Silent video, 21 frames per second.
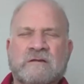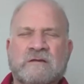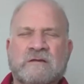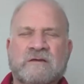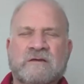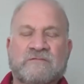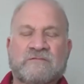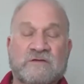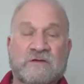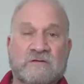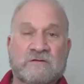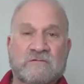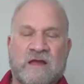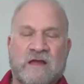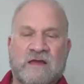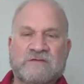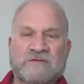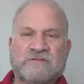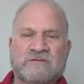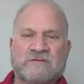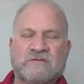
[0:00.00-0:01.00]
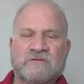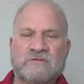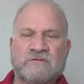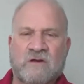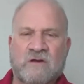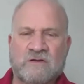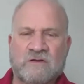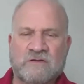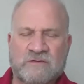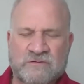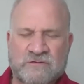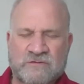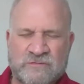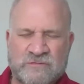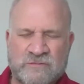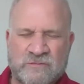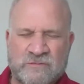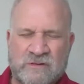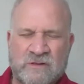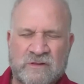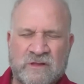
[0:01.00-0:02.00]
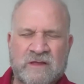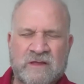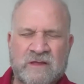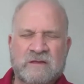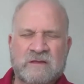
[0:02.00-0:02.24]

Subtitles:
giving a rest to our usual